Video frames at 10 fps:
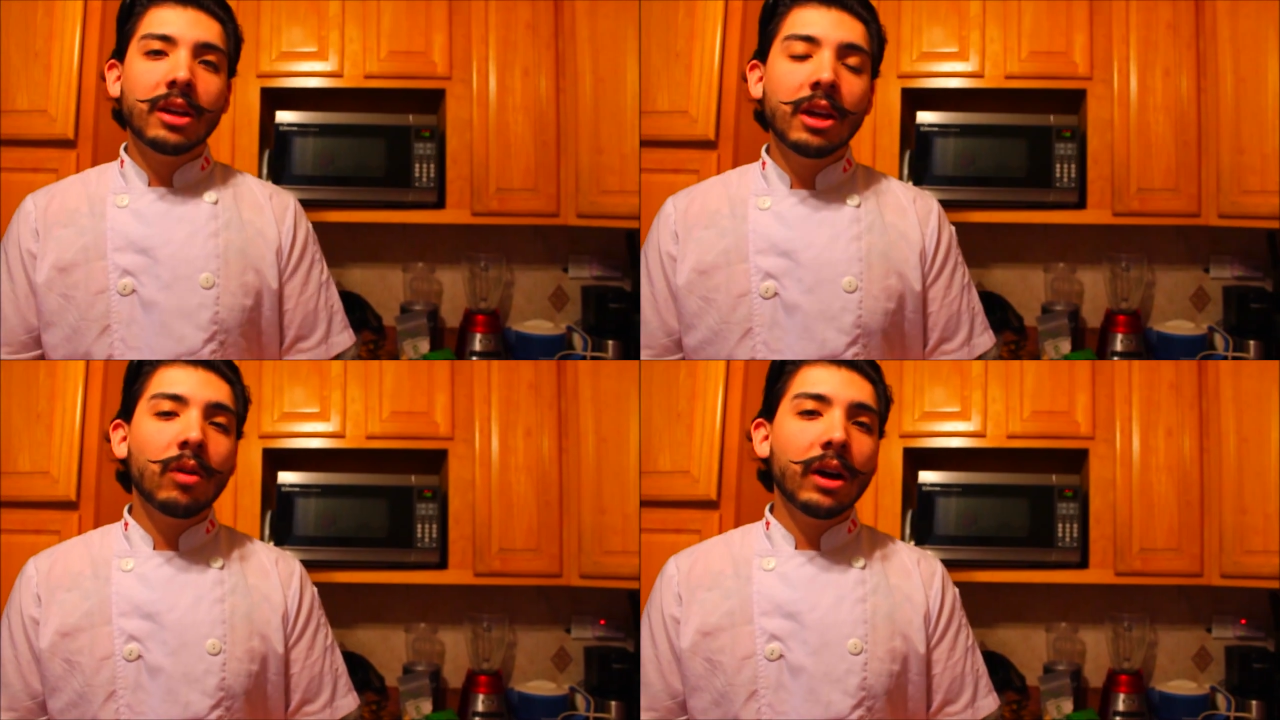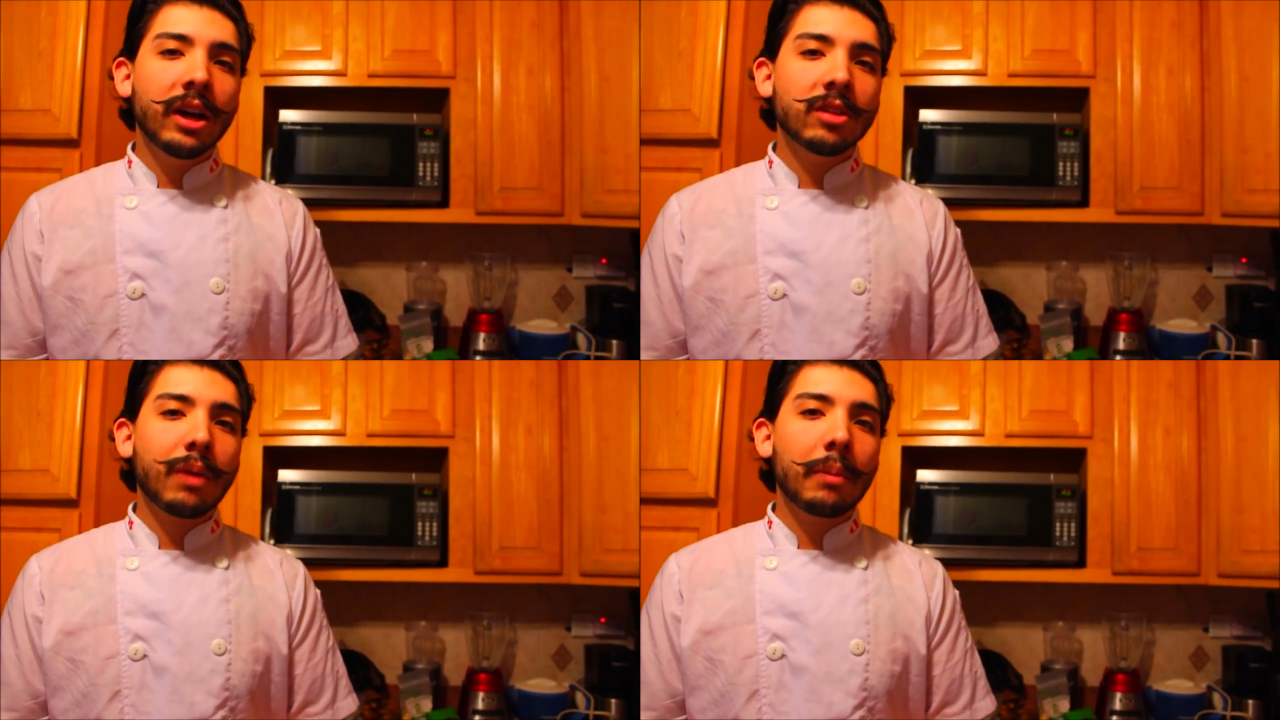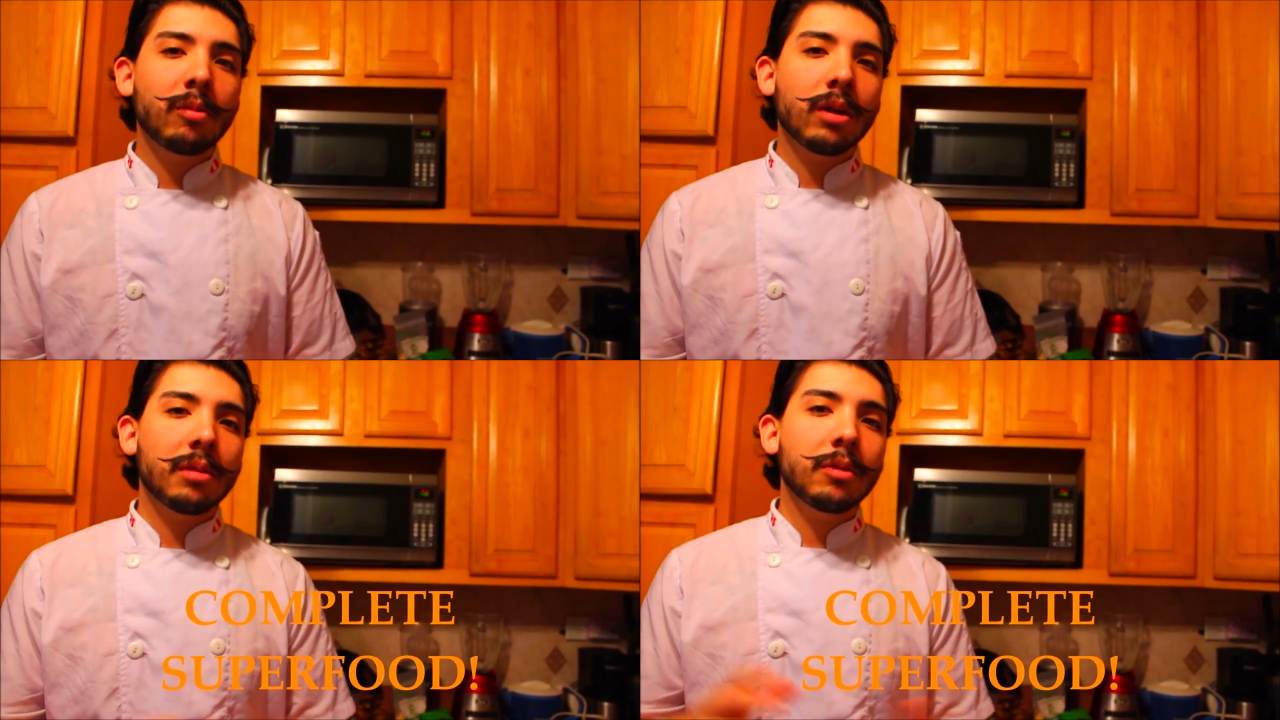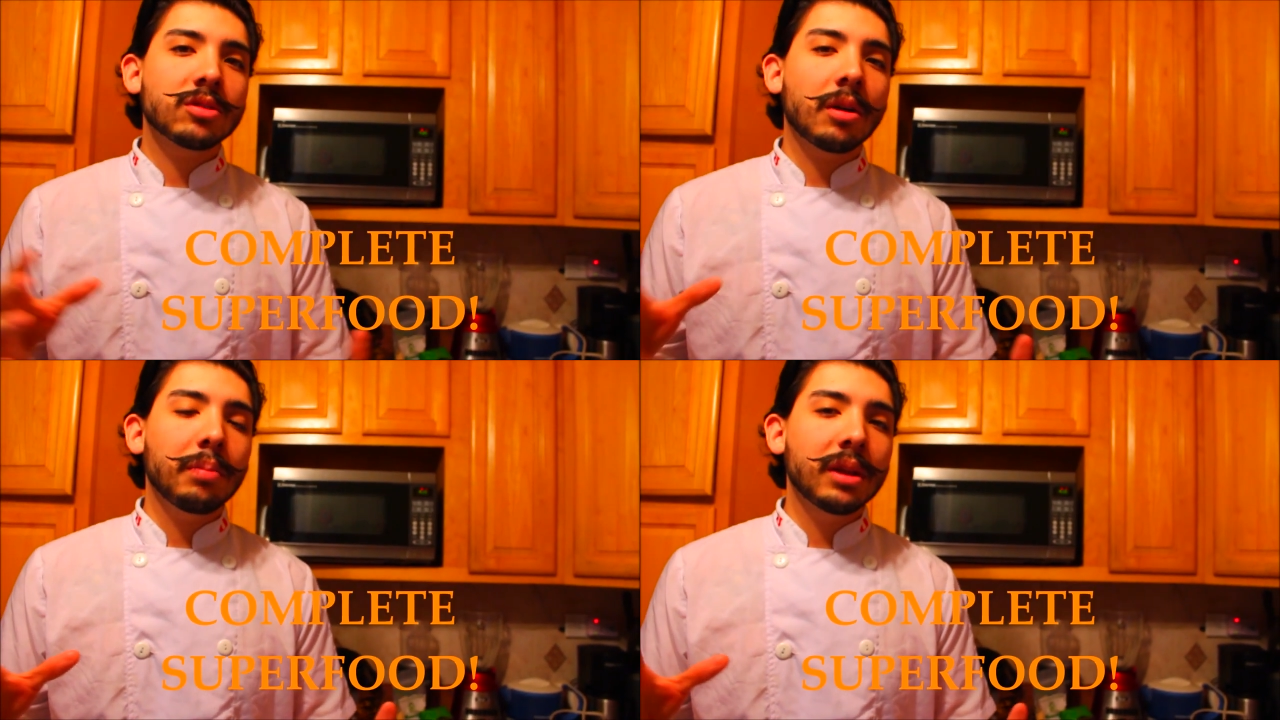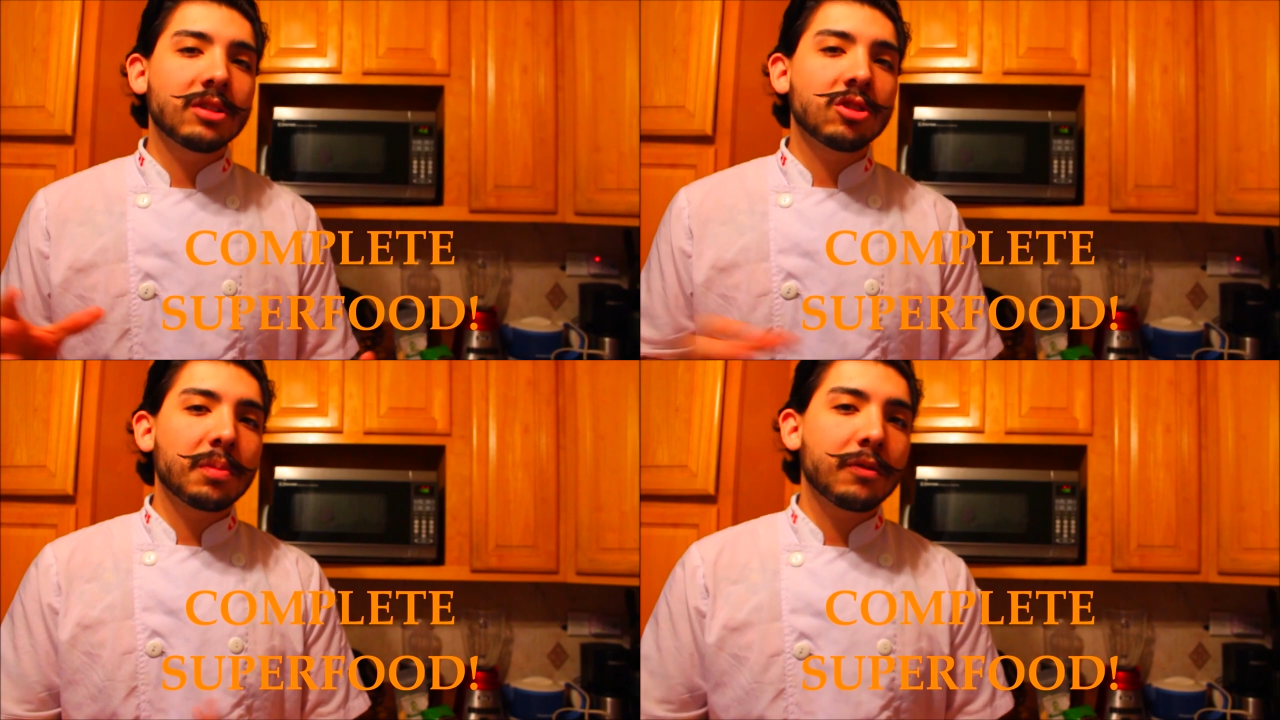Quinoa is probably one of the most
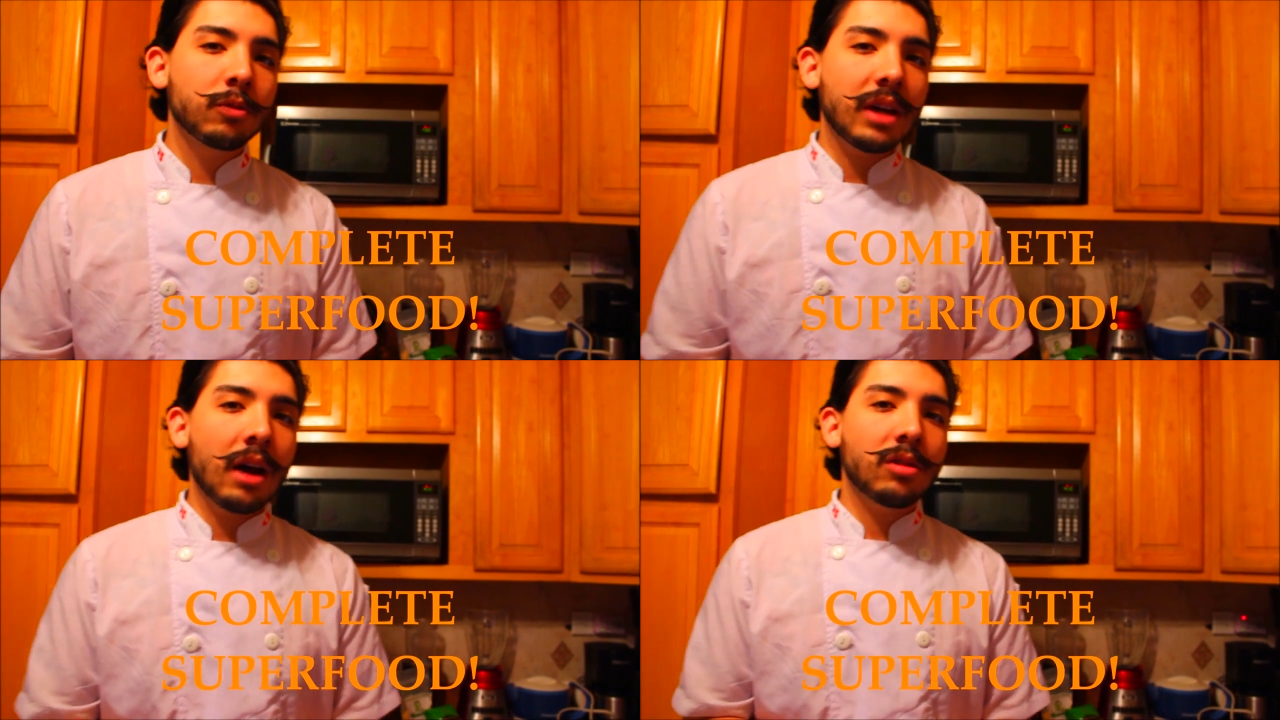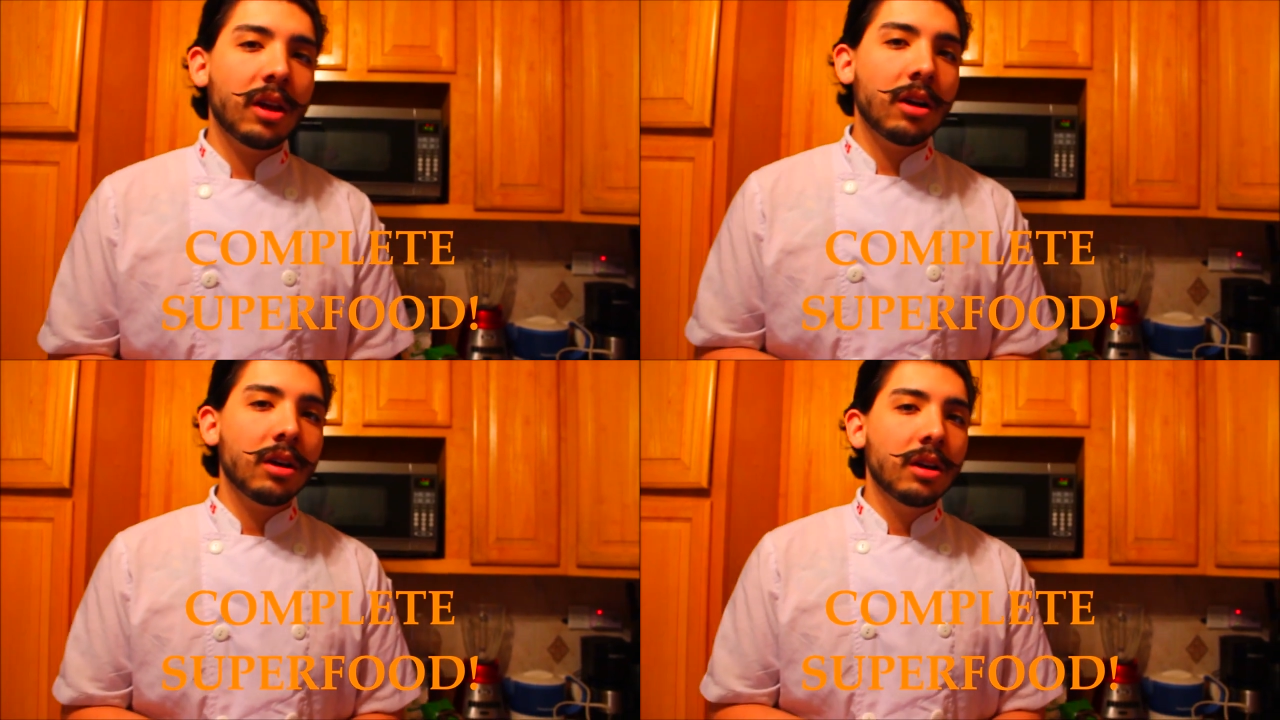complete superfoods out there.